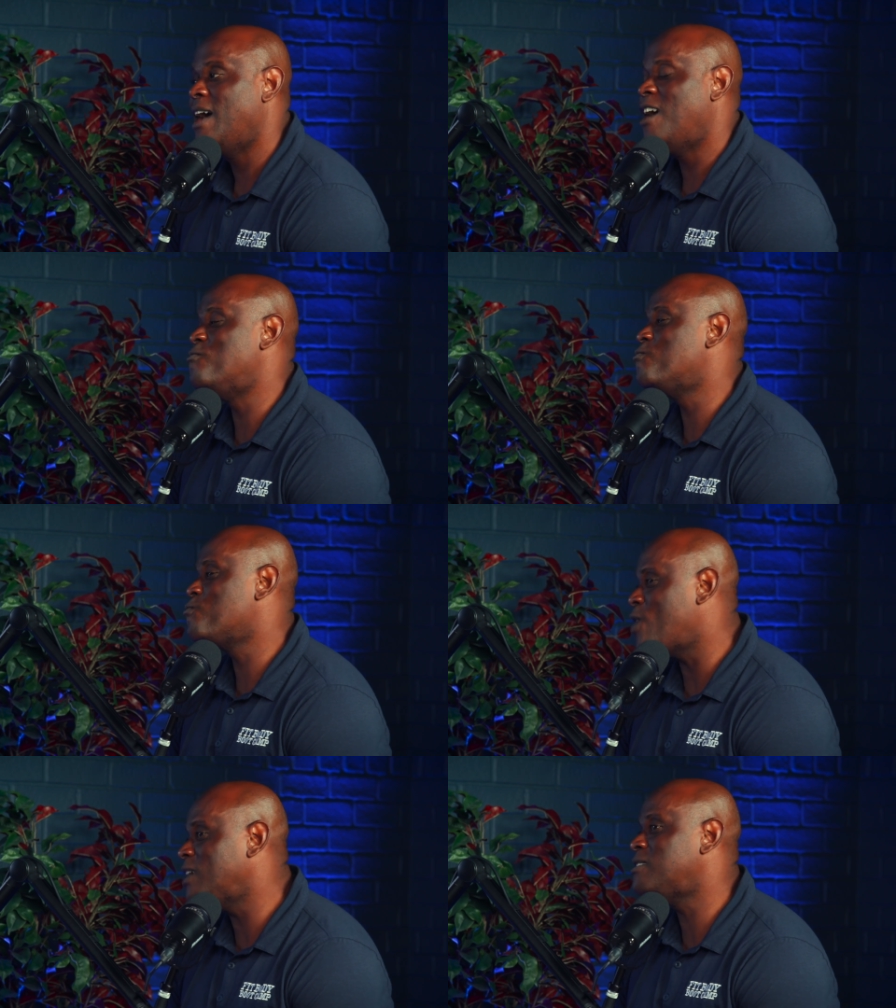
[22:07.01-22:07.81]
and
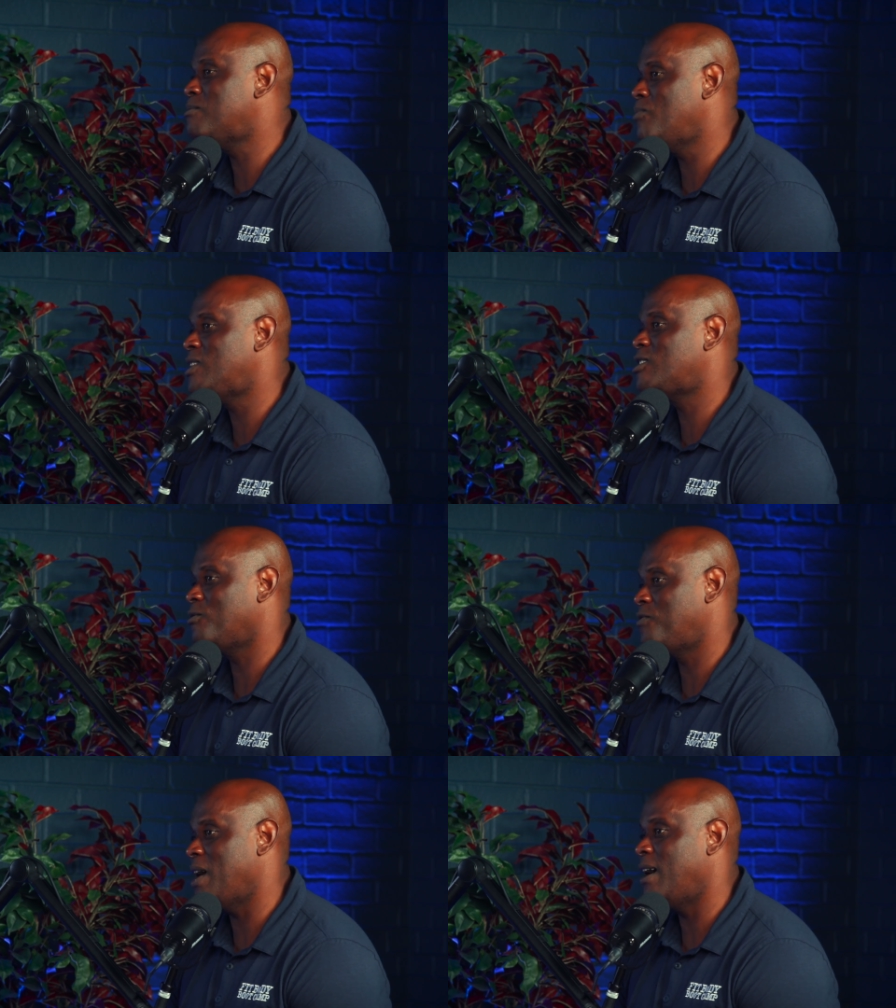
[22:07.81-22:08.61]
right in the midst
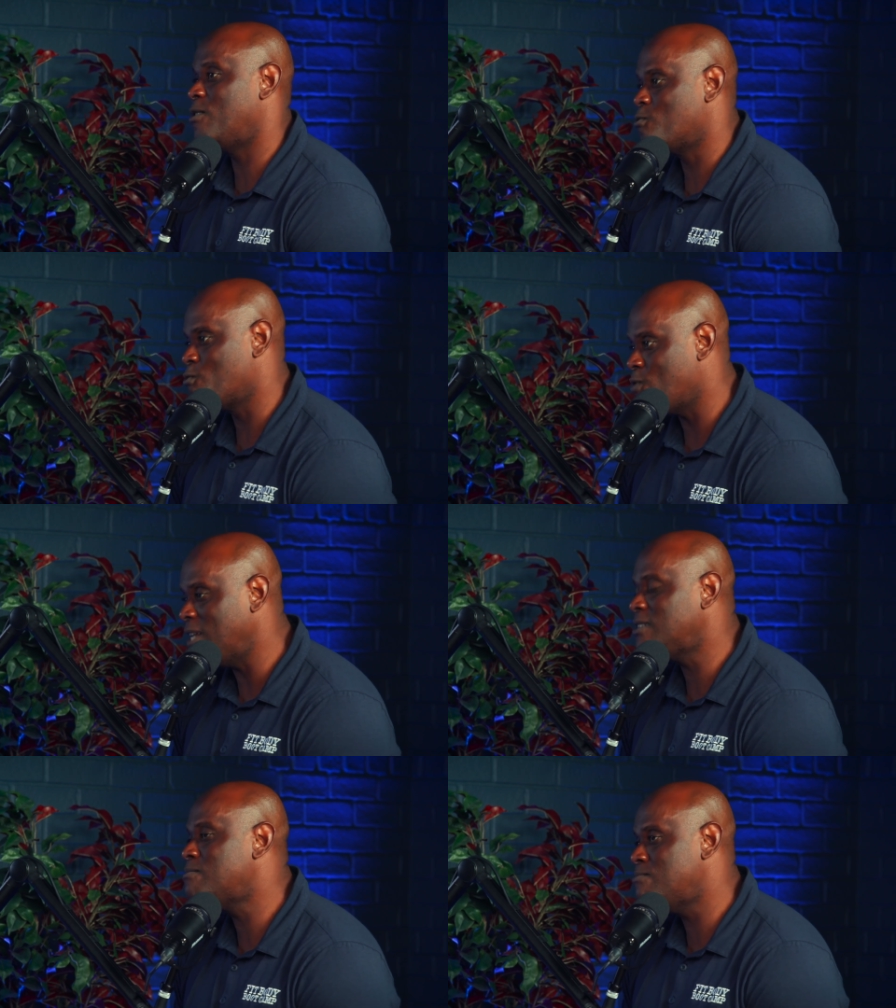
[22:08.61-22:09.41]
of that,
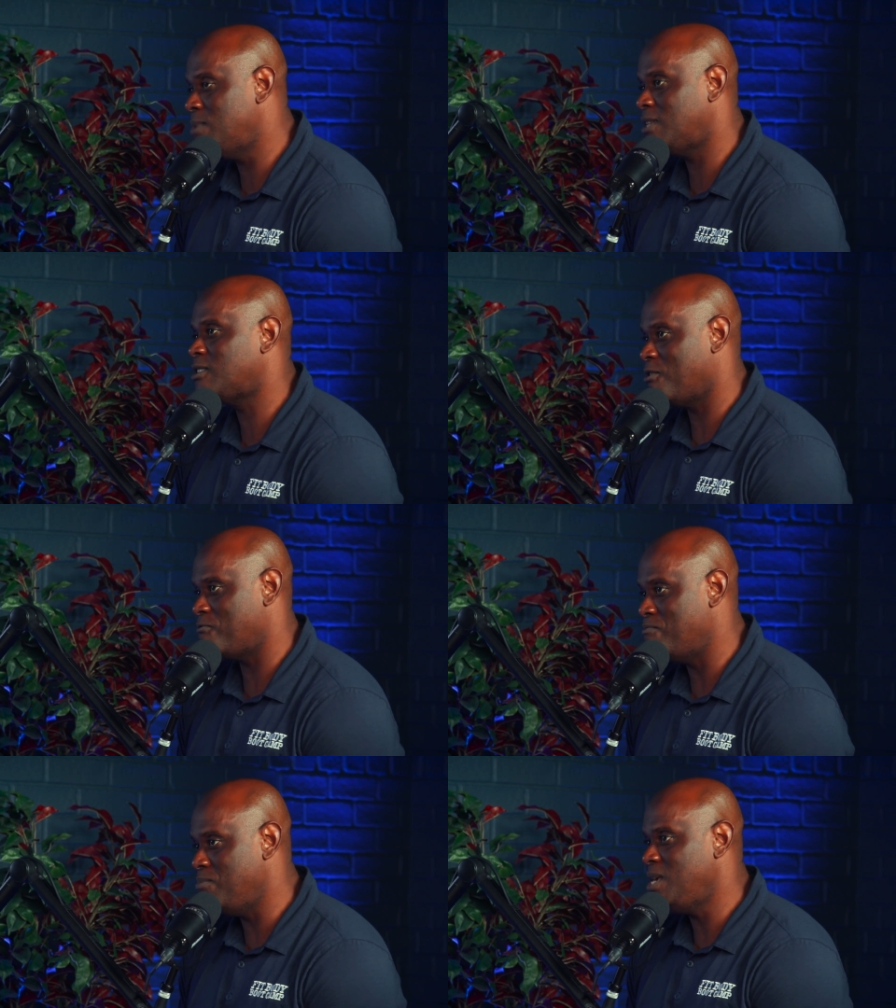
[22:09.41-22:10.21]
right in the midst
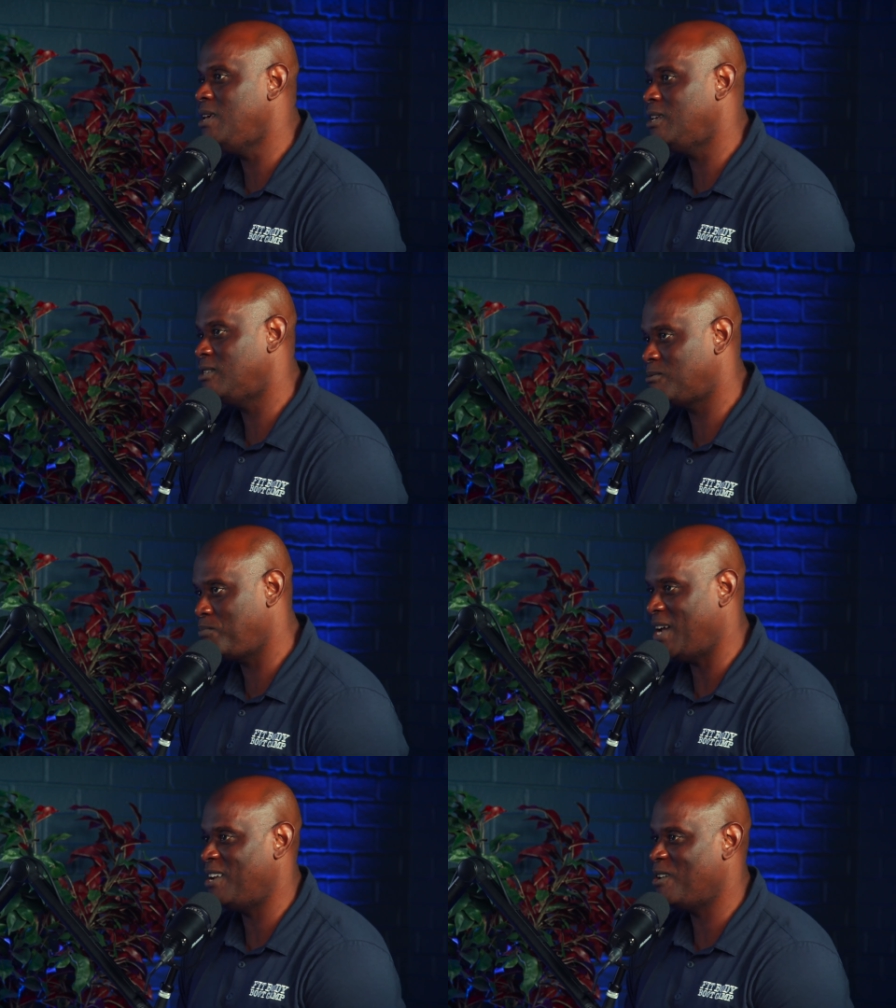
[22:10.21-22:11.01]
of me
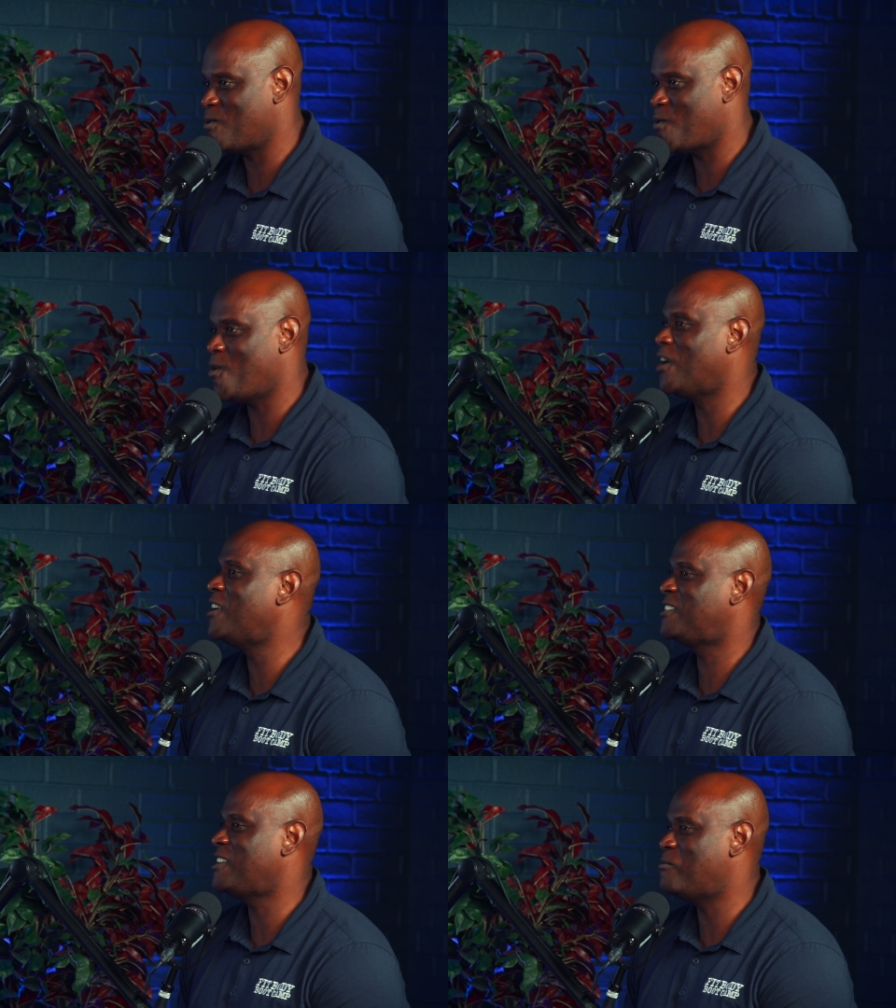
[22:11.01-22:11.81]
spending
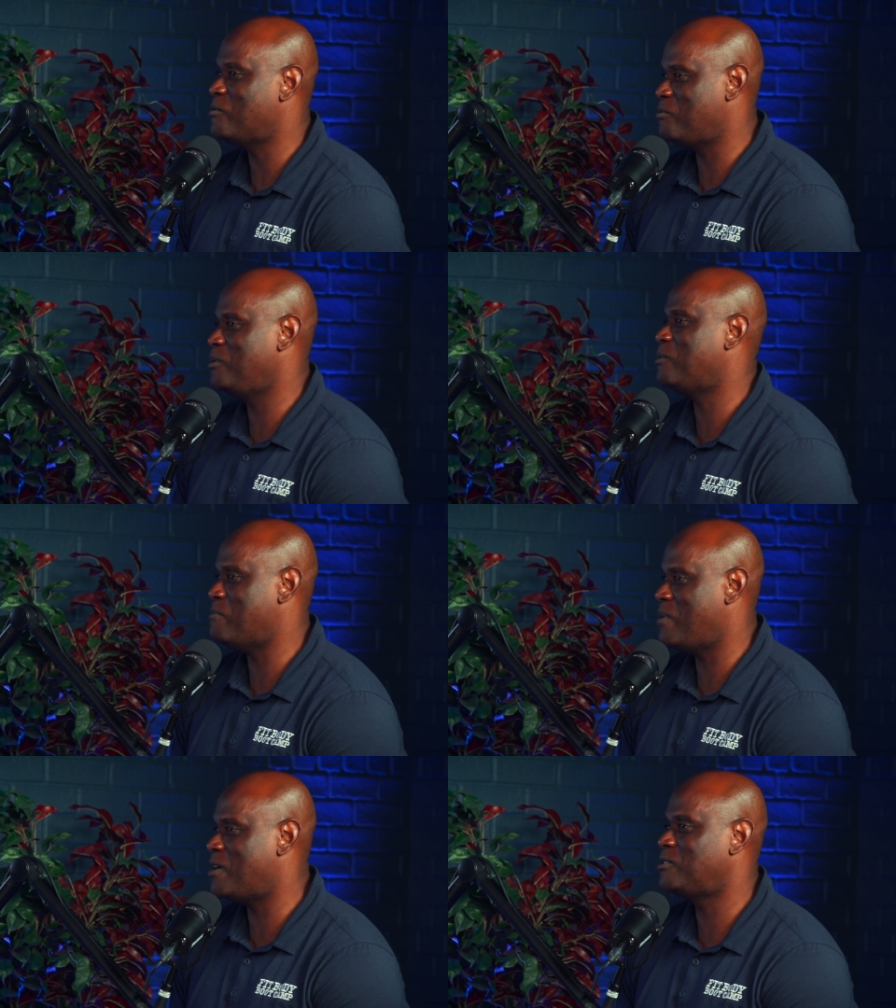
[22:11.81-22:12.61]
quality time with the people
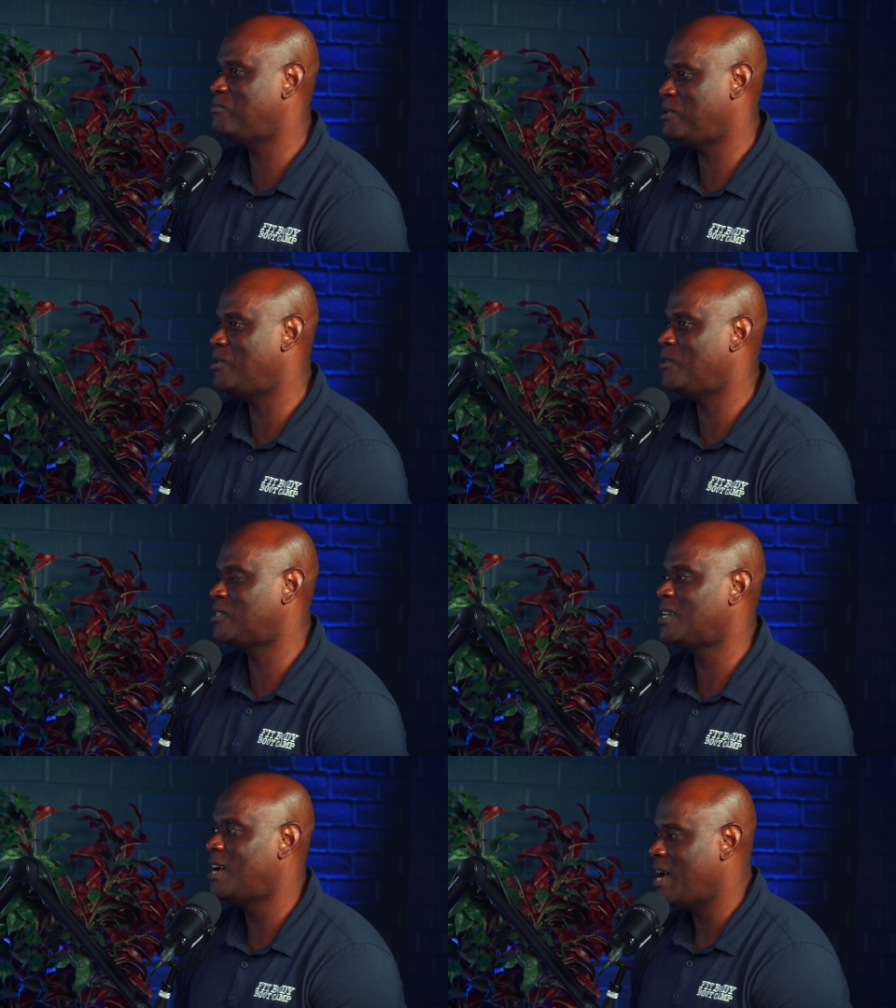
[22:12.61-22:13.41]
that matter to me most,